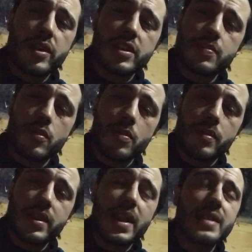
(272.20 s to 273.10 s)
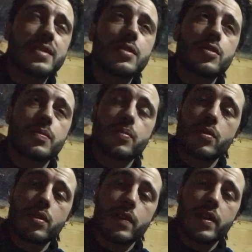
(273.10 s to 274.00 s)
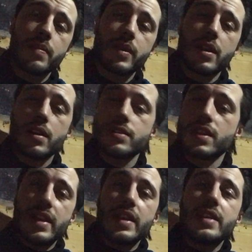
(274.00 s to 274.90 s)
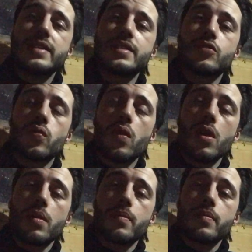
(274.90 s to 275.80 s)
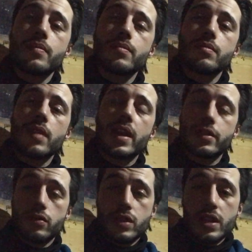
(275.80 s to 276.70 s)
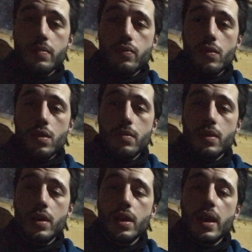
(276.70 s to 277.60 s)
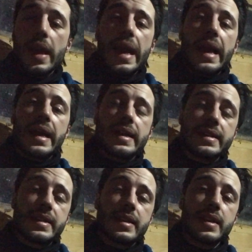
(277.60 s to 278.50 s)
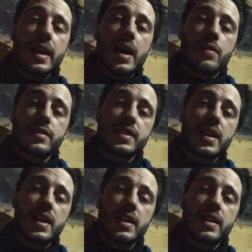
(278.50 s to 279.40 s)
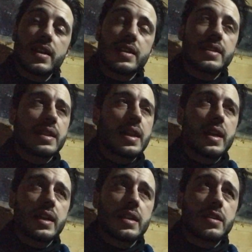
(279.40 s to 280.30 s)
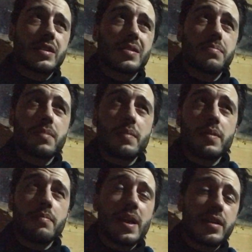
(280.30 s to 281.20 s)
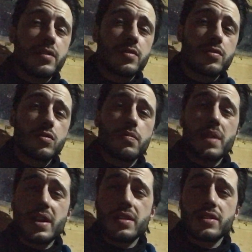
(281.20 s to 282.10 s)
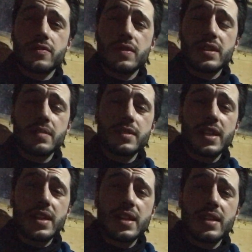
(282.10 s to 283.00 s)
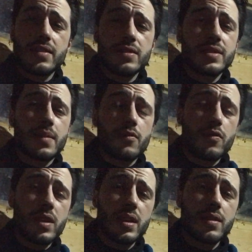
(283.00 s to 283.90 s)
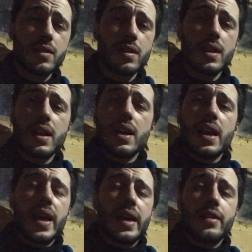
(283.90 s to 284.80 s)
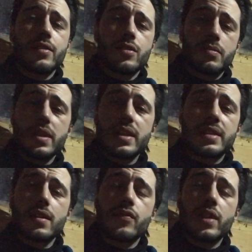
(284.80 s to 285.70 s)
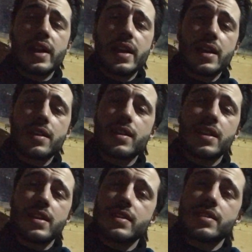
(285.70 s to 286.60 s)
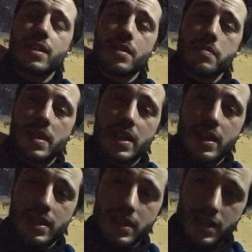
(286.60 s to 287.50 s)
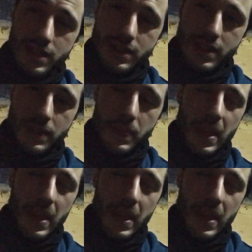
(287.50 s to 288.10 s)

pretty small, but that's the good point of it because easy to warm and to keep warm. And outside is like maybe minus two, minus three, something like that. There is some wind and the humidity of the lake is not making it easy.